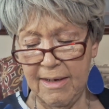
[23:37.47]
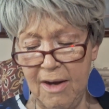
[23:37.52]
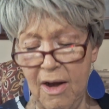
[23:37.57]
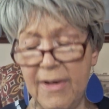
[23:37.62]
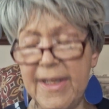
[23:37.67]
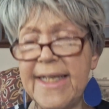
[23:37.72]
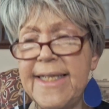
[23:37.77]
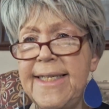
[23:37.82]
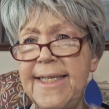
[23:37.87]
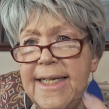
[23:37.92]

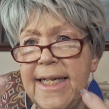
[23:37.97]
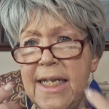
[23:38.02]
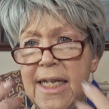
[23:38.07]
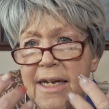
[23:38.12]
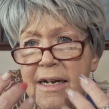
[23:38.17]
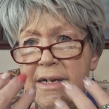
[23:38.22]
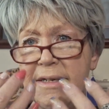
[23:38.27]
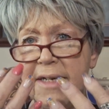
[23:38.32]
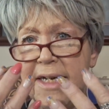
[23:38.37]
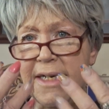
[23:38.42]
Or the
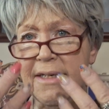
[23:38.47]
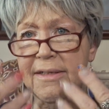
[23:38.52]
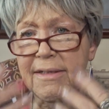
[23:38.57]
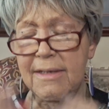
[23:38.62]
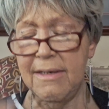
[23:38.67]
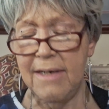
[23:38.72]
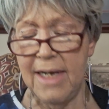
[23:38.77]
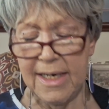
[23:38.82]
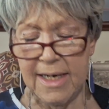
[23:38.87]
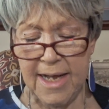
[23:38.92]
sticky on
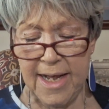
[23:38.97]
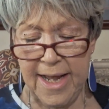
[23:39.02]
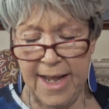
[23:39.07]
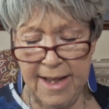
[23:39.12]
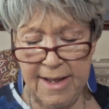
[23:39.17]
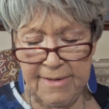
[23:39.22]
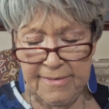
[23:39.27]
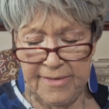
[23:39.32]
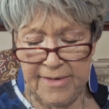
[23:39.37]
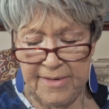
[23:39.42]
nails like I
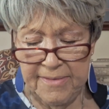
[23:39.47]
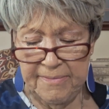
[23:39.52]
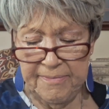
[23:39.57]
have.